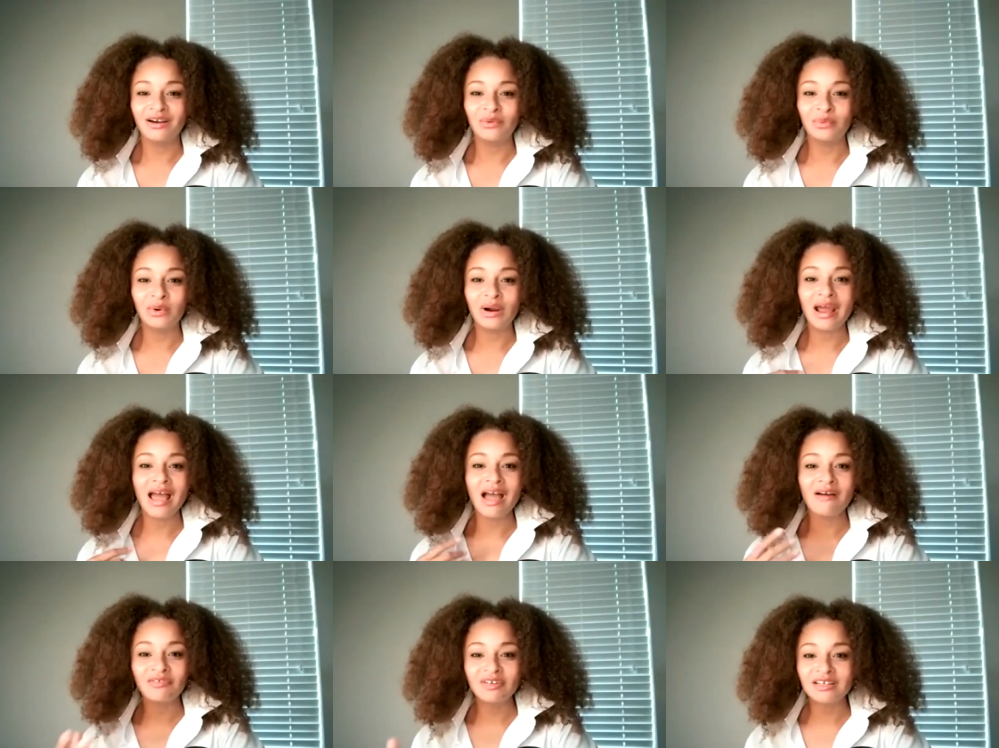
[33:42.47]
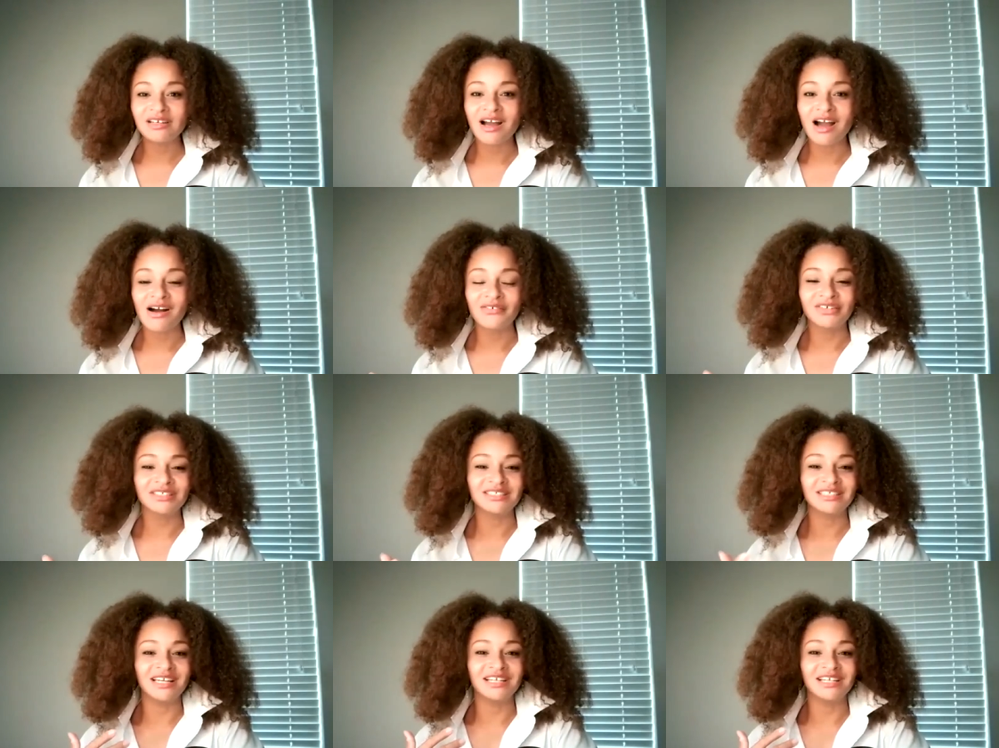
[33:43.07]
and we're having a
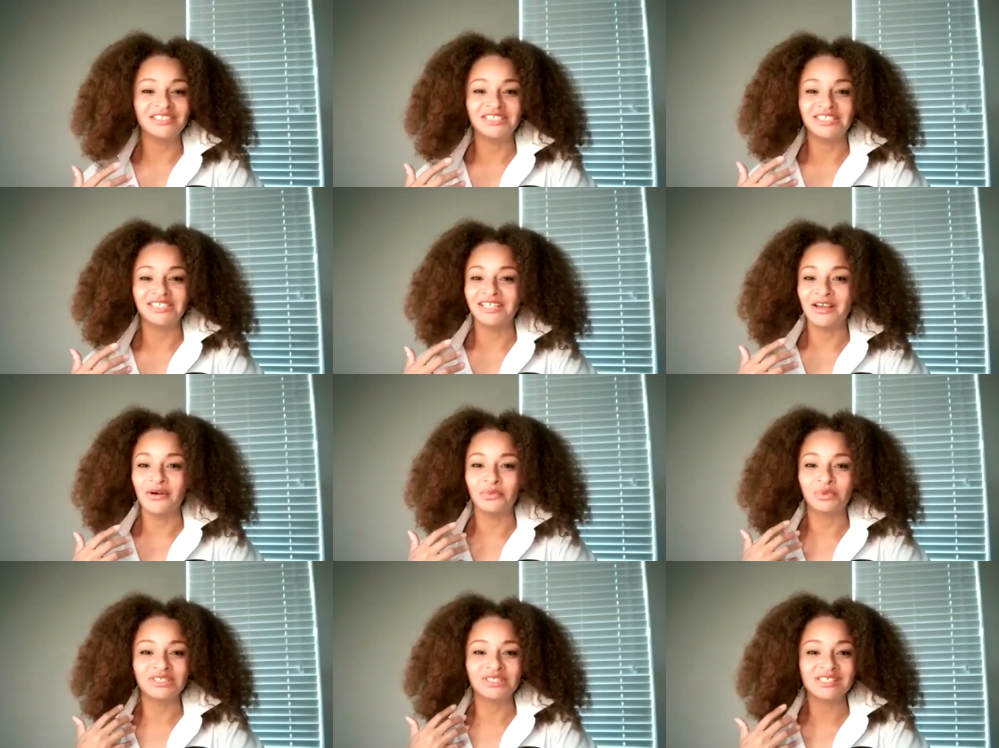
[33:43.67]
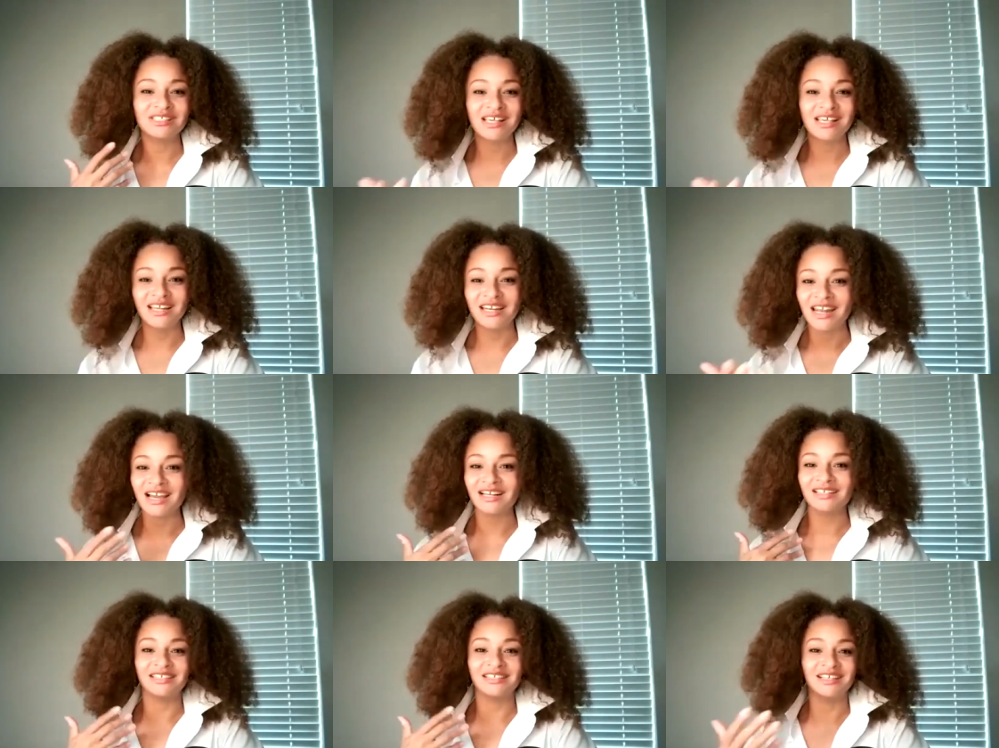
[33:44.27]
conversation and we're
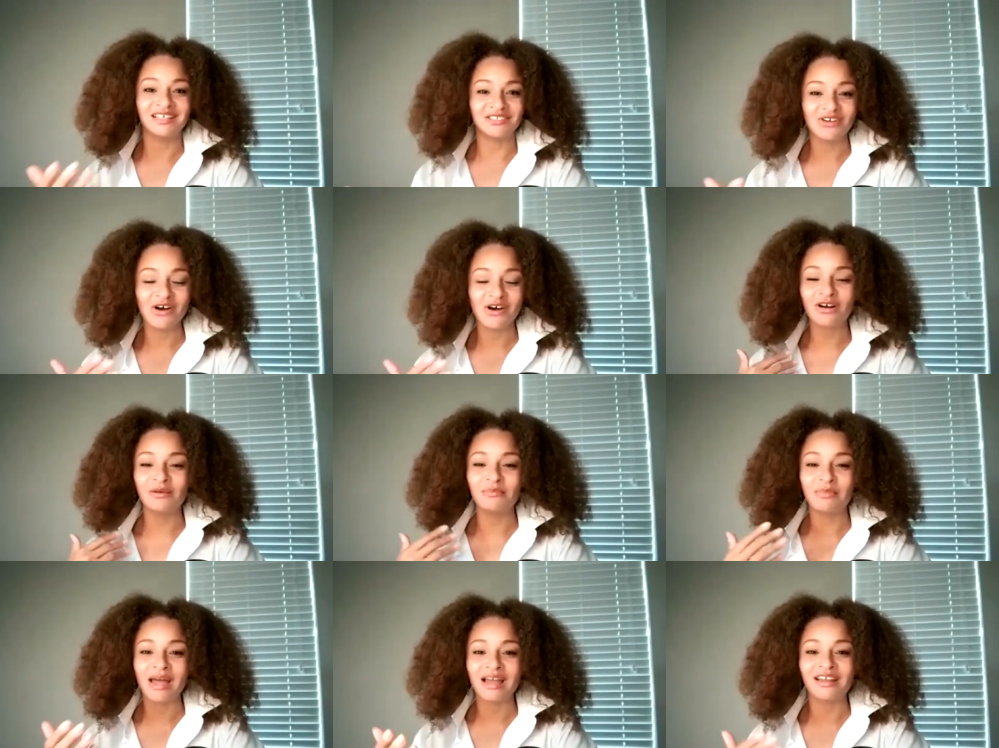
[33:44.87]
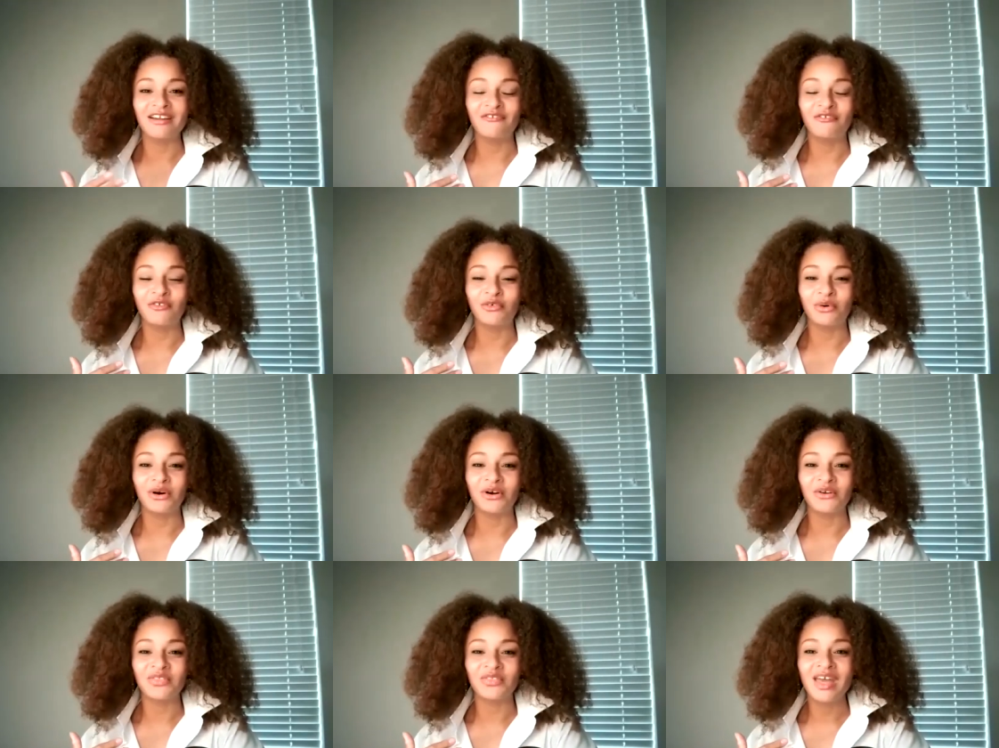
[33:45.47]
just connecting and talking back
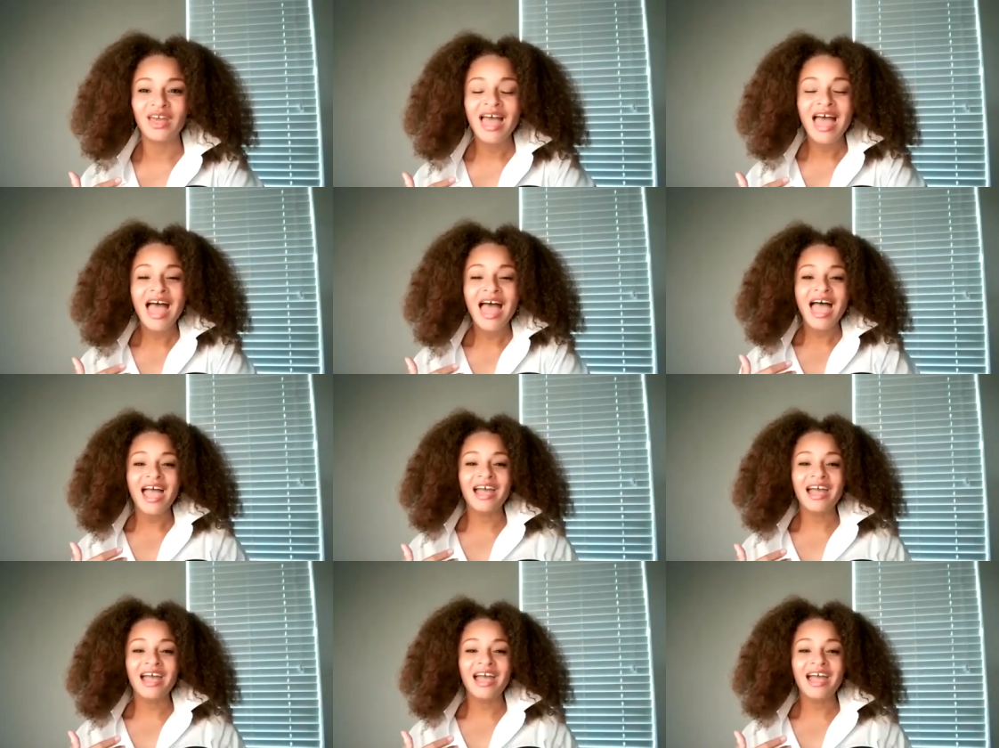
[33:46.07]
and forth.